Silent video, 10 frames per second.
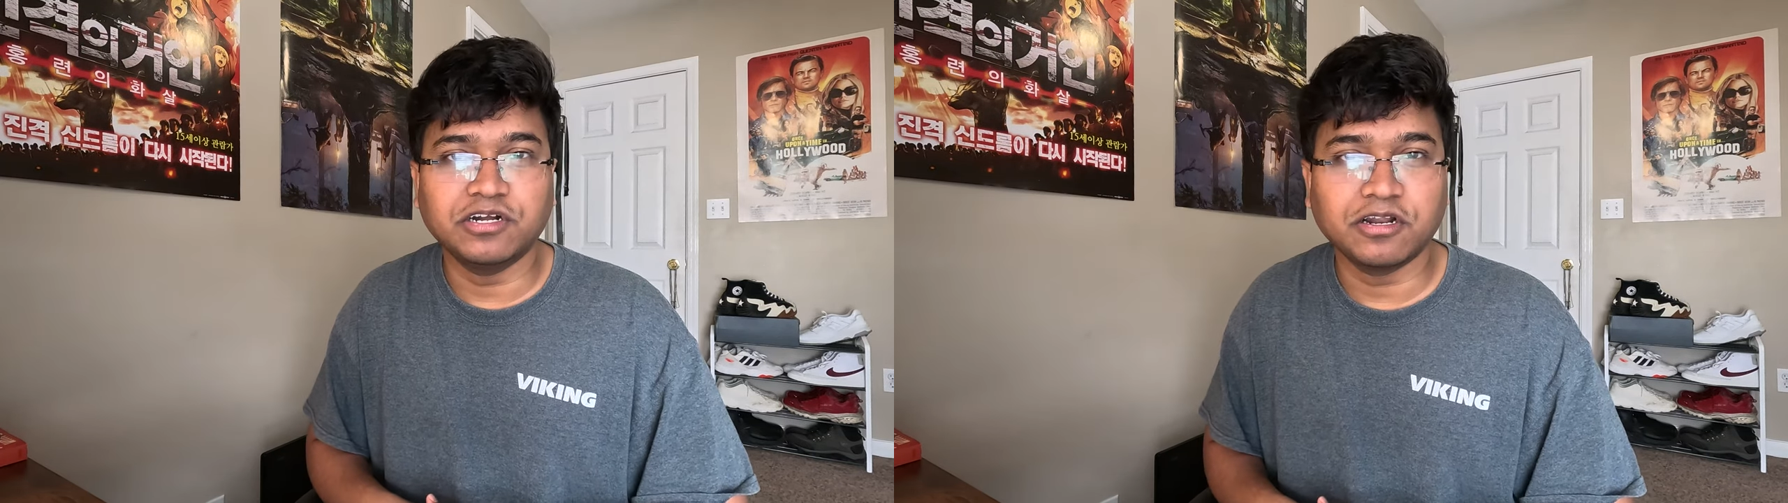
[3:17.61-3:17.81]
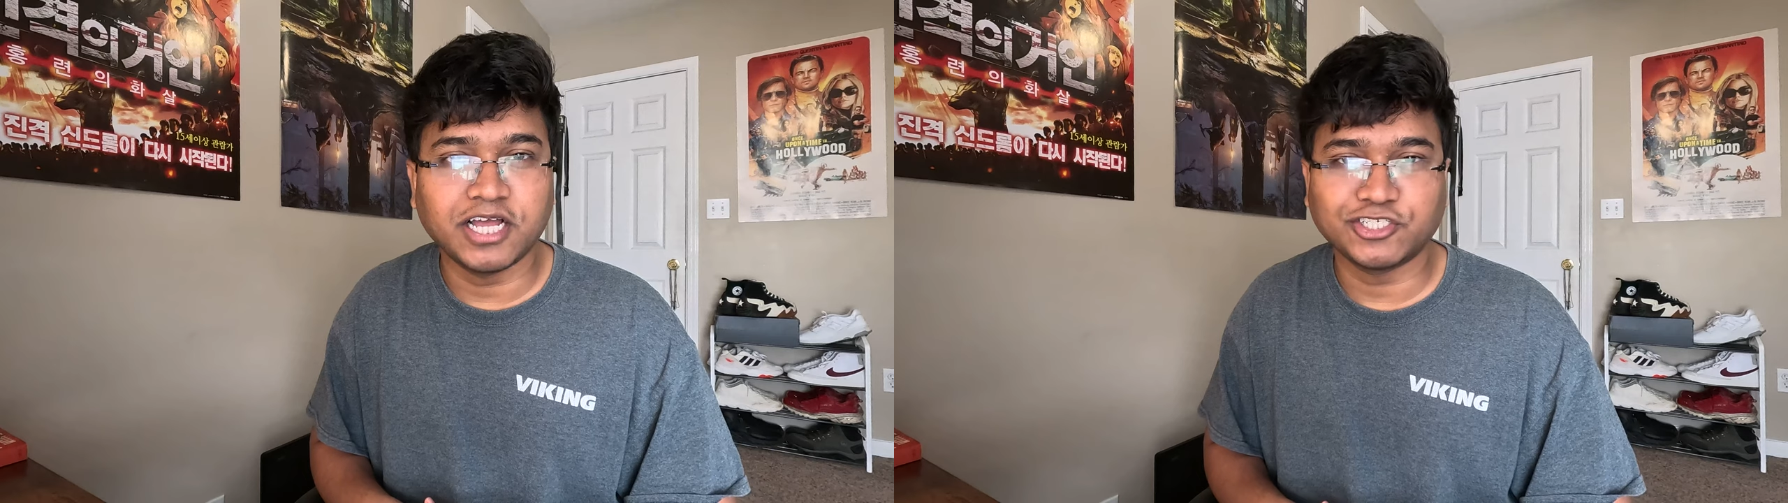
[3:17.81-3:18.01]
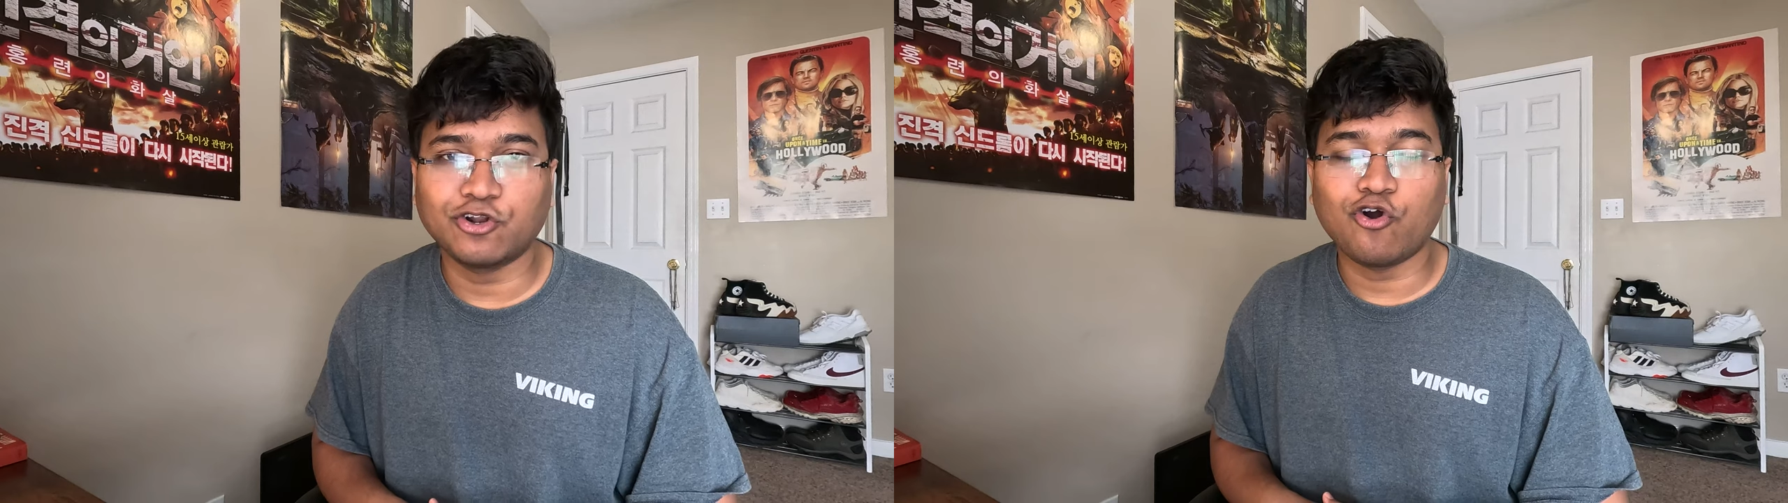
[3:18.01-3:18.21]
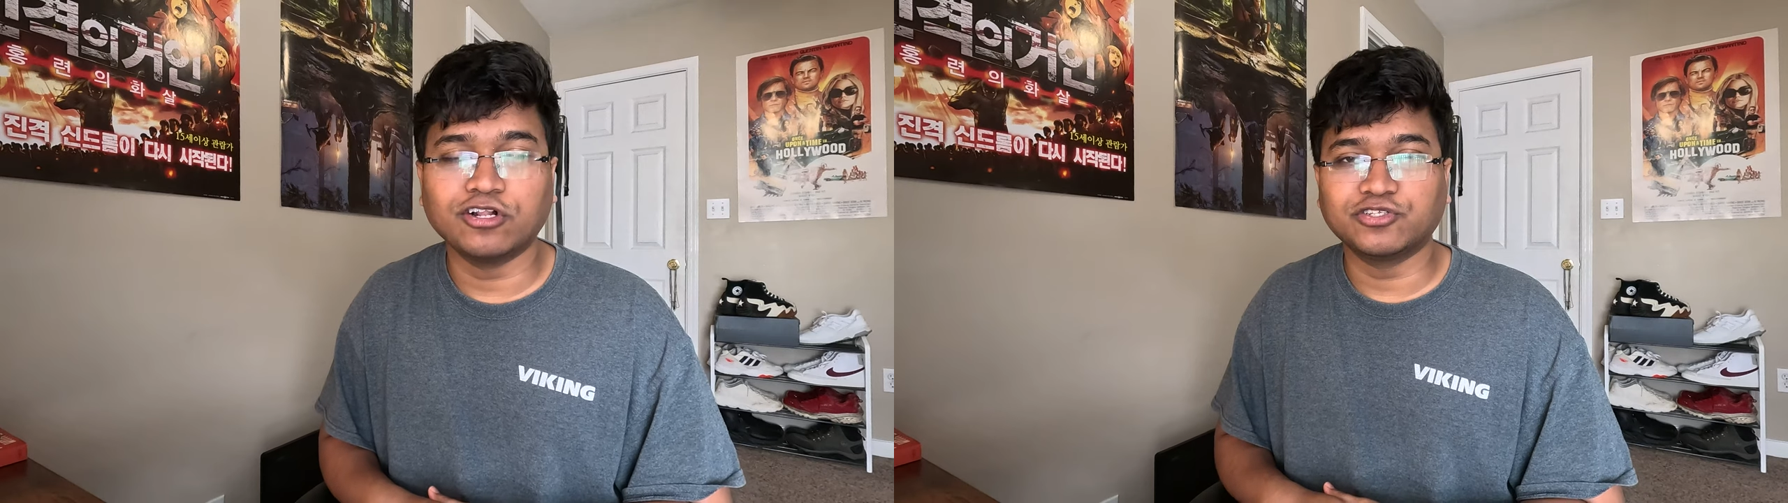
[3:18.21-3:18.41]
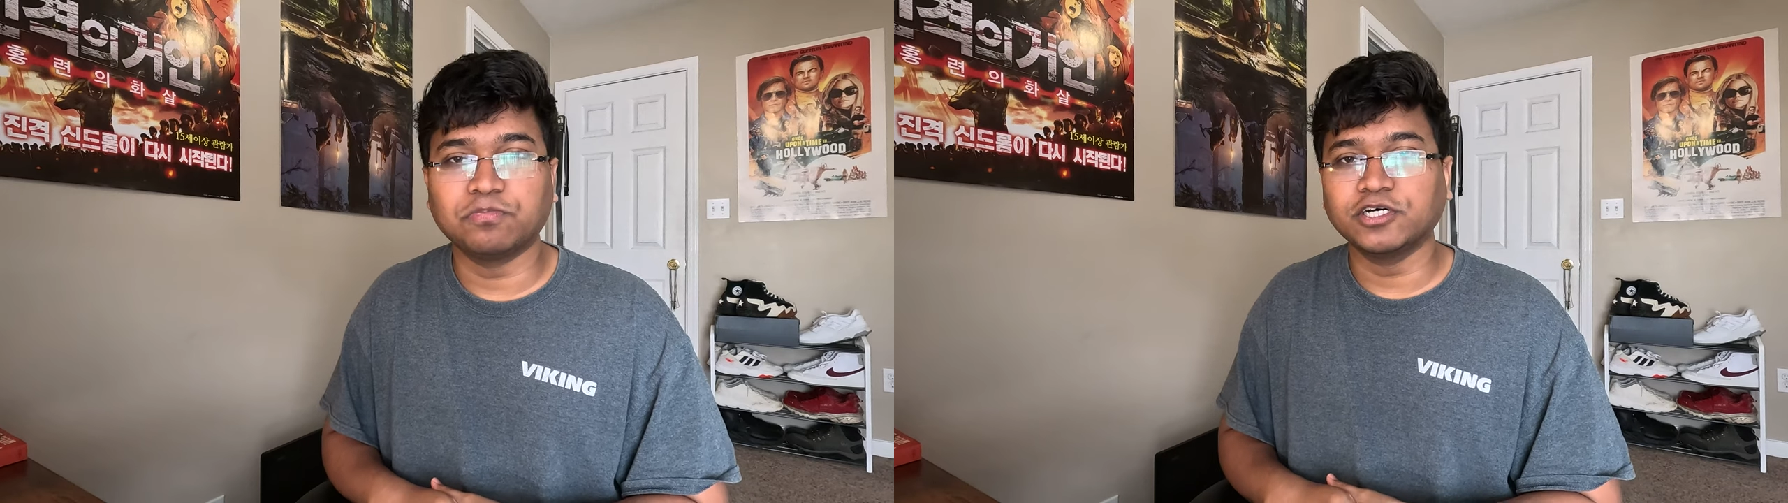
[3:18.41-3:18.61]
international
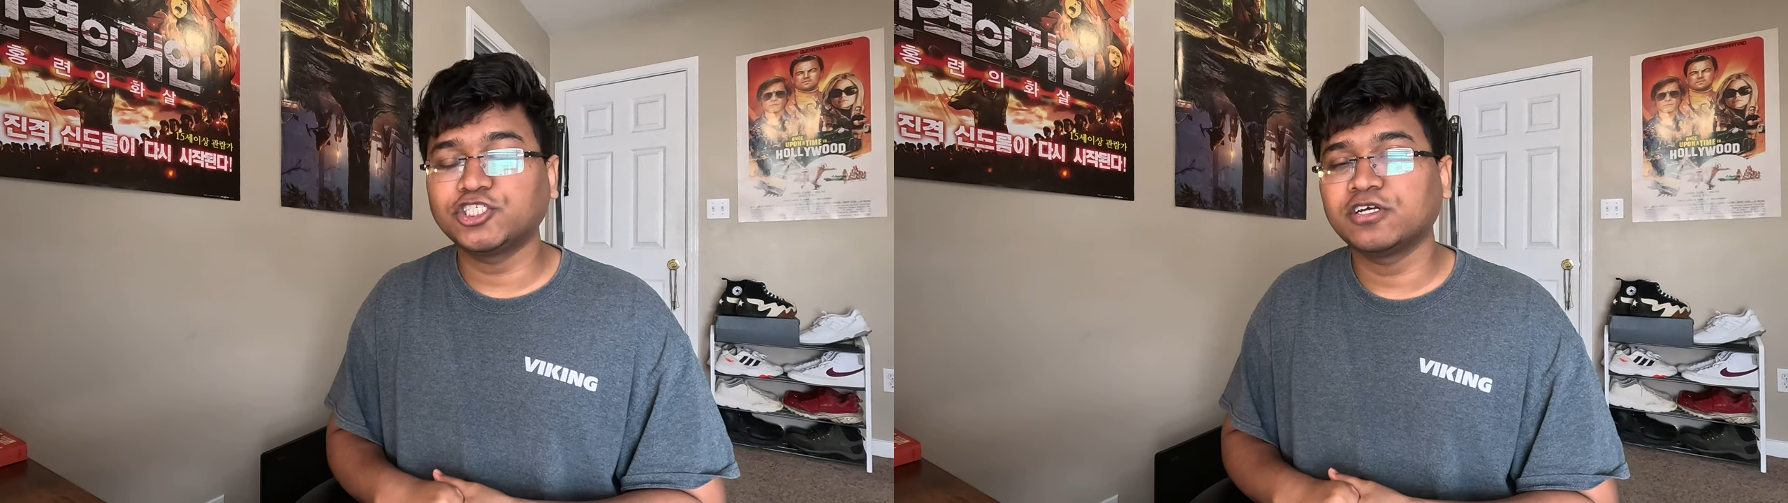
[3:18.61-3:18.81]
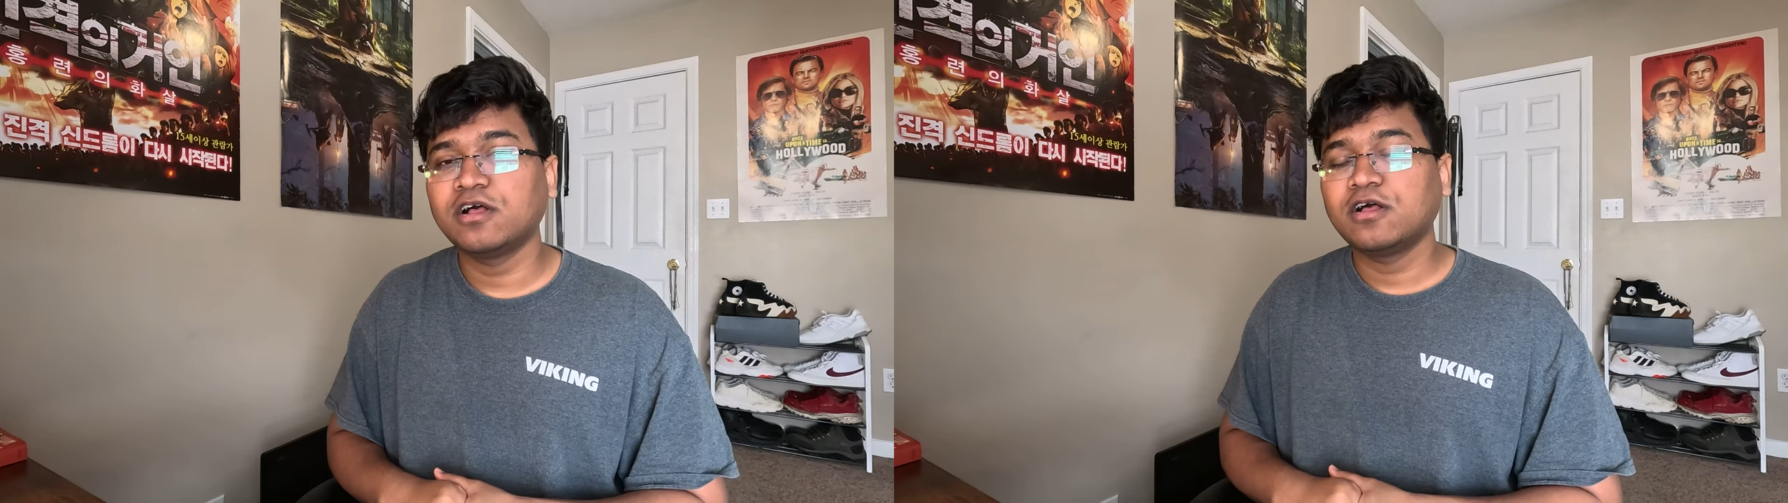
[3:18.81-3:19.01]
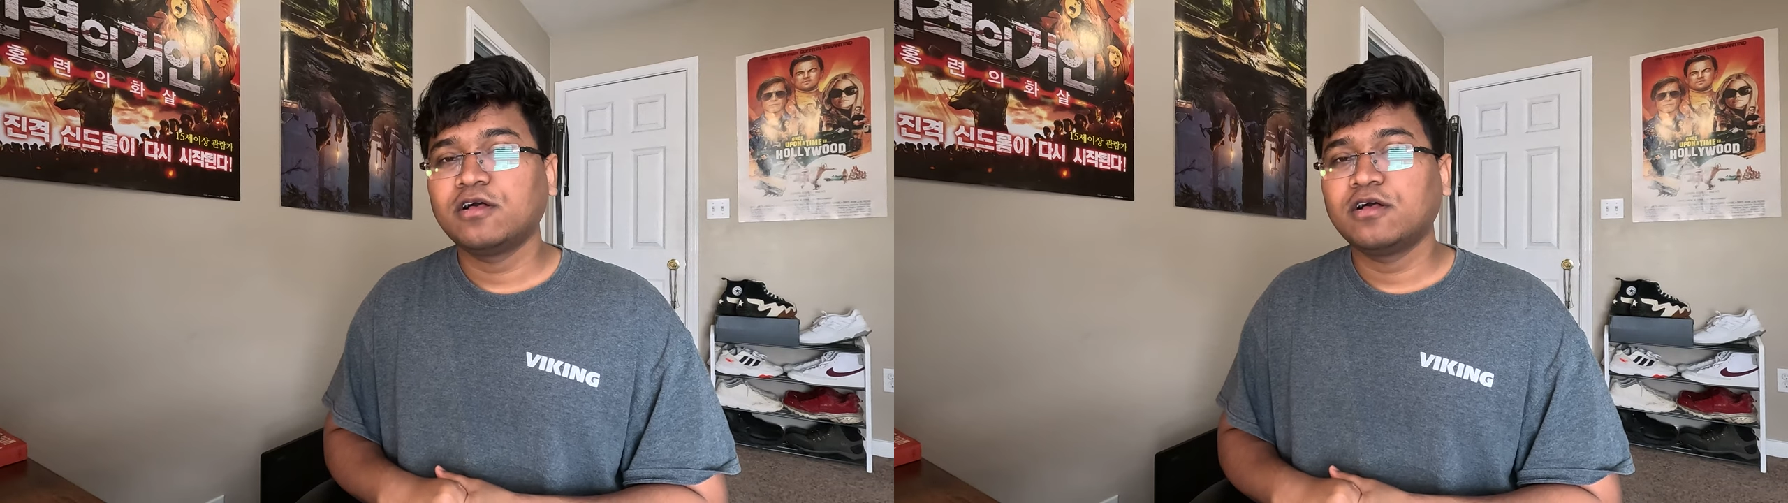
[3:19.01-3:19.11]
calls much,